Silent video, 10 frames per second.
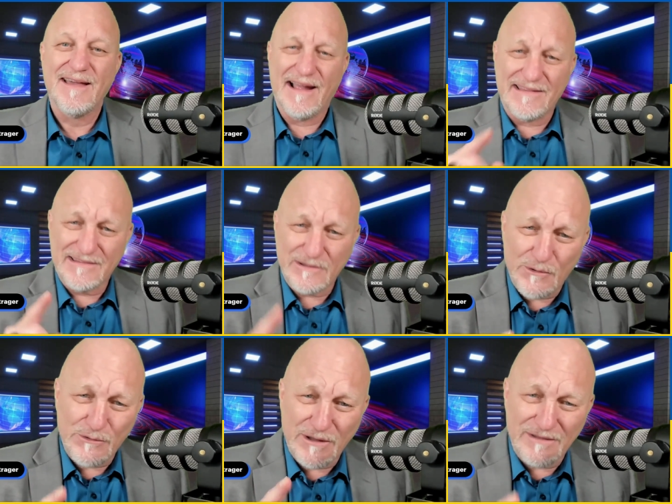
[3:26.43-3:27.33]
and
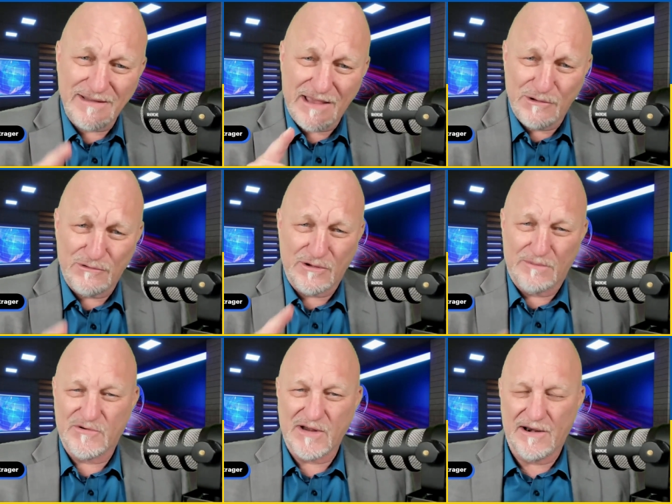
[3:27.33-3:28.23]
so does that
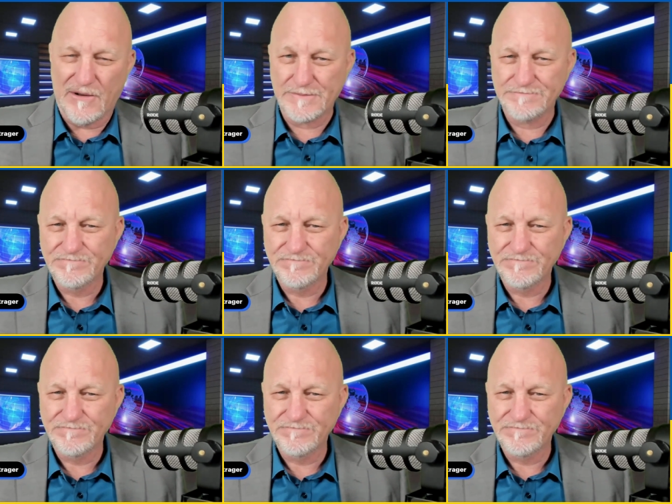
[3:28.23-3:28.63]
YouTube channel.